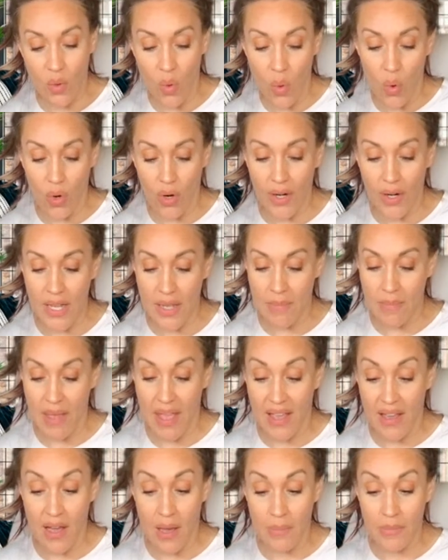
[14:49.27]
or it
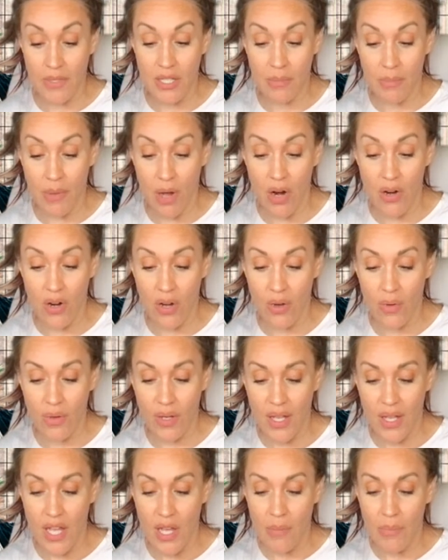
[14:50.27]
may come tomorrow,
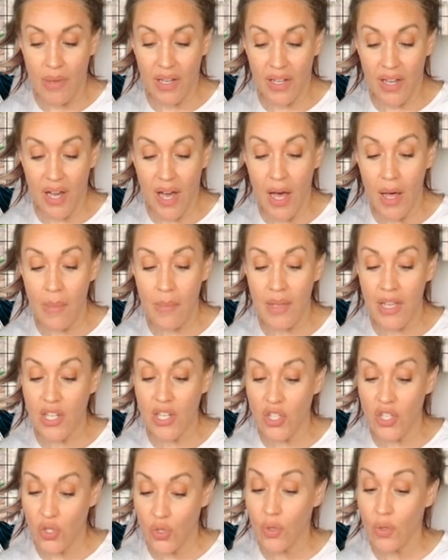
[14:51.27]
but come it
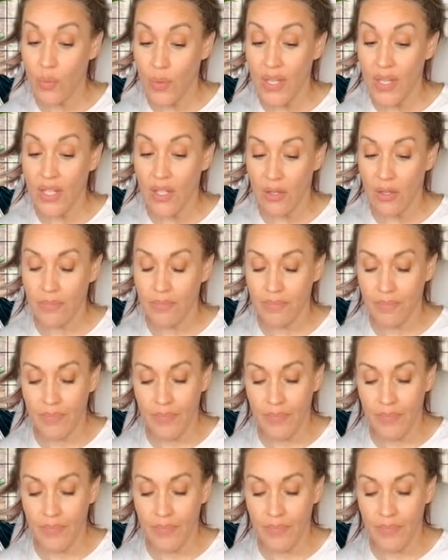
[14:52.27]
sure will.